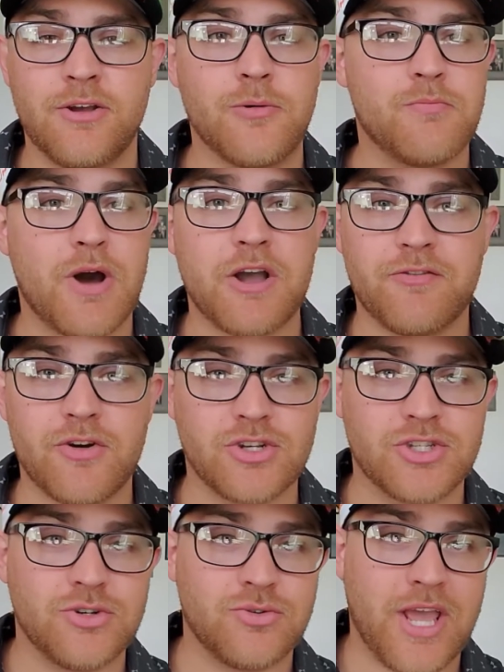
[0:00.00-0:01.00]
my
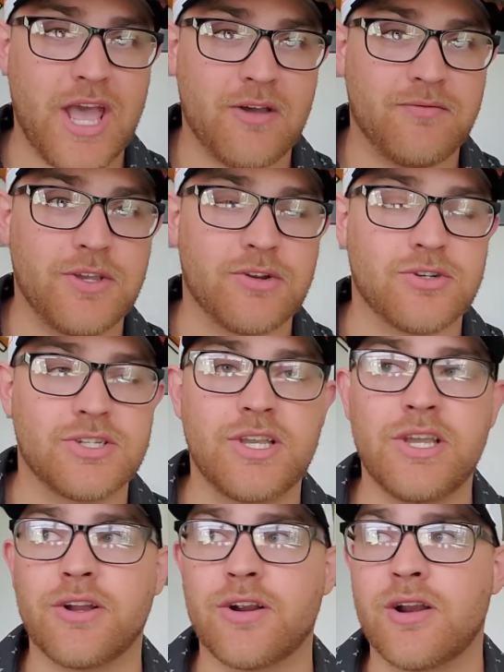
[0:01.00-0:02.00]
first 2.5 years
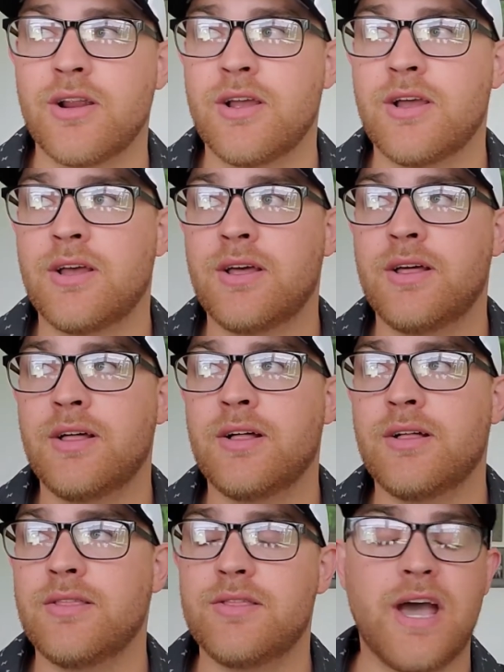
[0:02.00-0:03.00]
here.
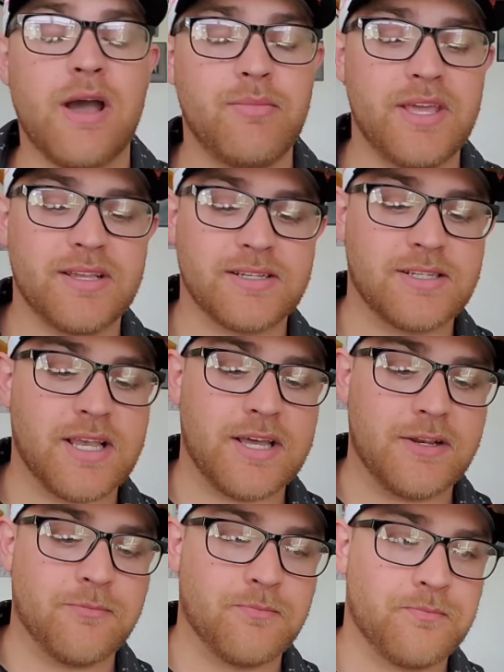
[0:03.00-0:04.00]
That being
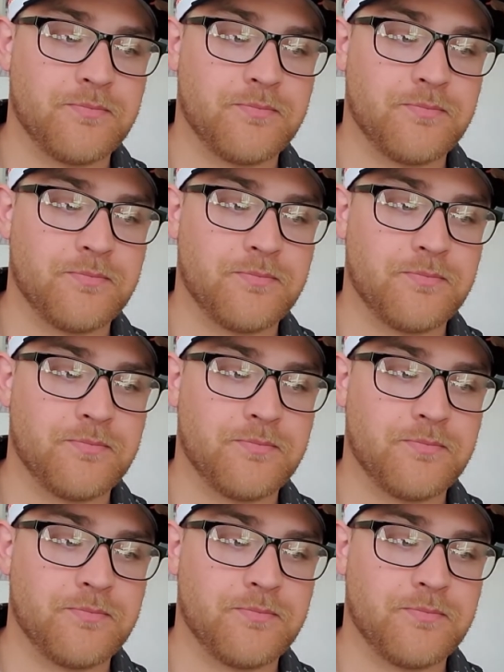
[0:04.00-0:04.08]
said,